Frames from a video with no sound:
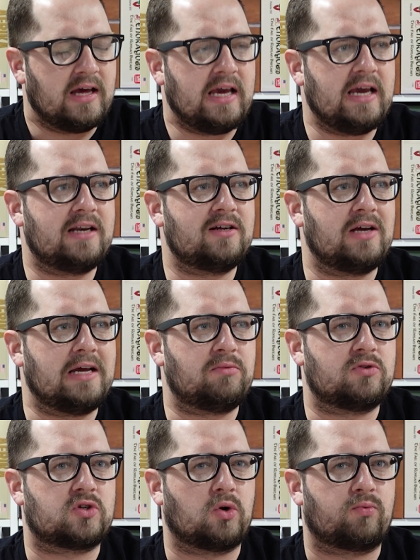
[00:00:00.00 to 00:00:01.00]
it, it
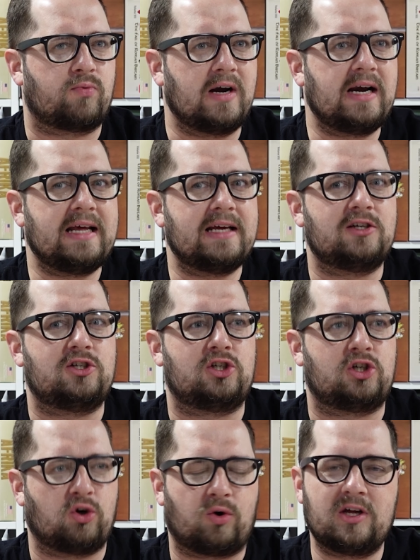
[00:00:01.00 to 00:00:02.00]
was a really
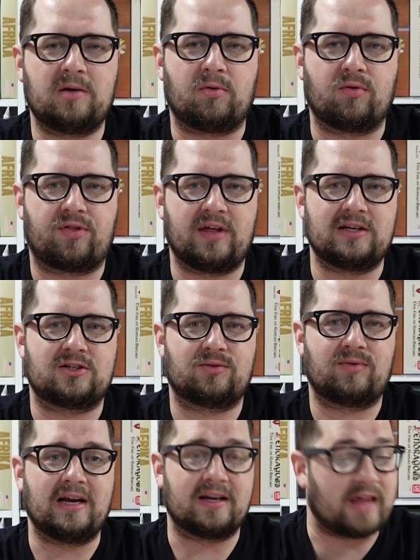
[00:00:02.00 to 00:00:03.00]
enjoyable thing to
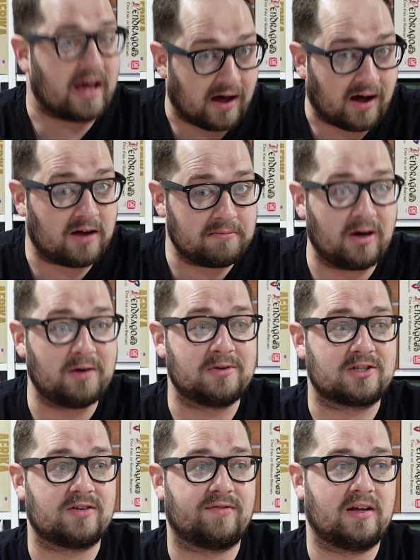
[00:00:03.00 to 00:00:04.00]
read. There are
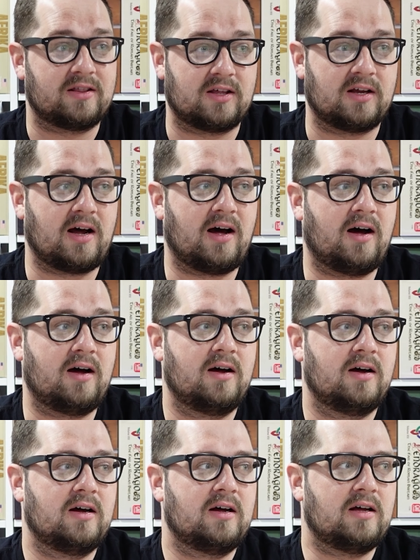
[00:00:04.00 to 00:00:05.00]
moments of it that are
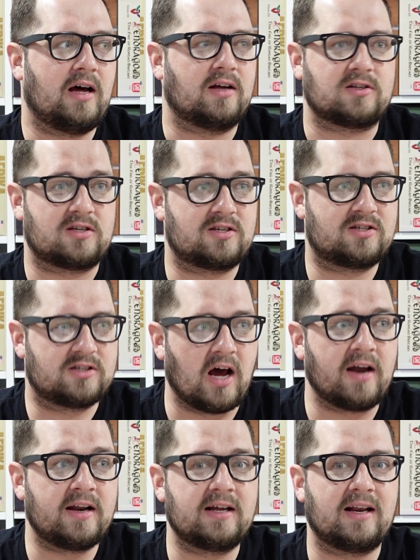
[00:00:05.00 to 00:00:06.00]
uh,
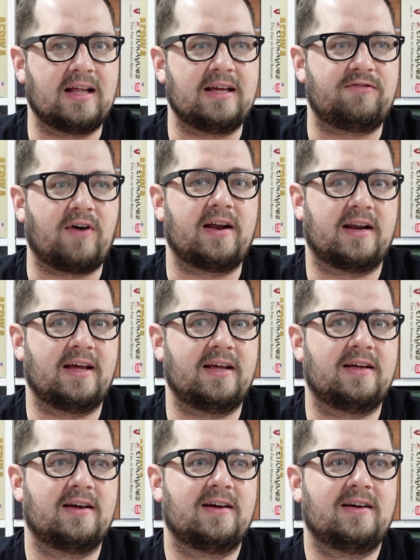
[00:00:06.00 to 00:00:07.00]
stunningly
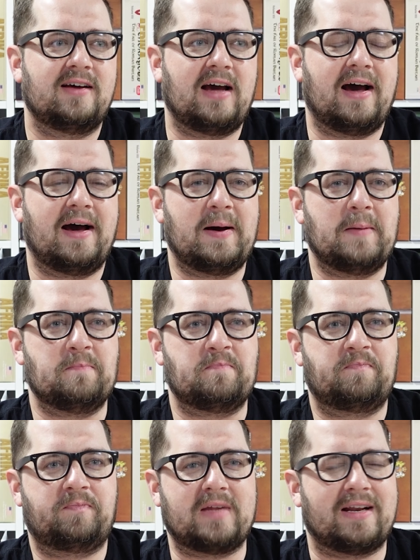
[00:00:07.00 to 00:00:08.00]
funny, um,
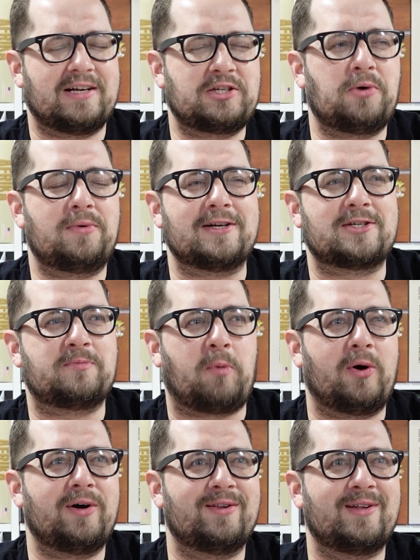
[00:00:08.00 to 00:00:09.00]
and I don't want to
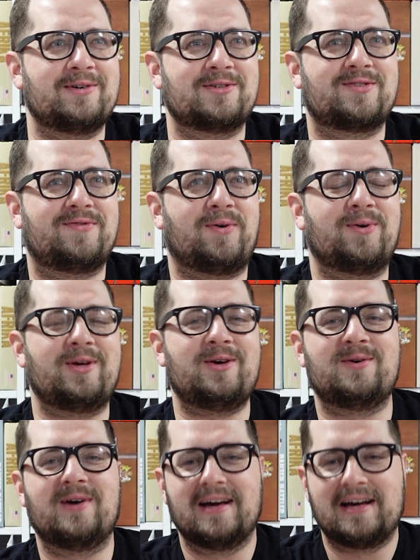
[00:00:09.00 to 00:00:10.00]
spoil those for
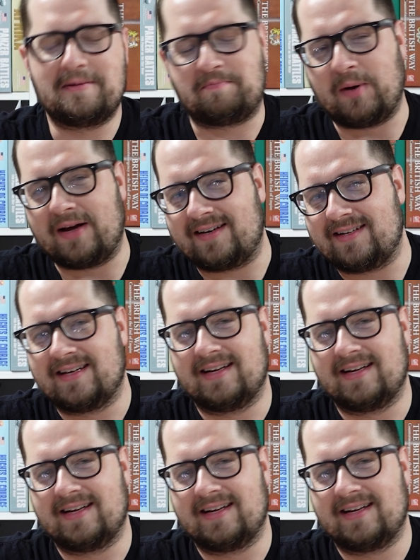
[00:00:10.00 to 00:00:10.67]
you, but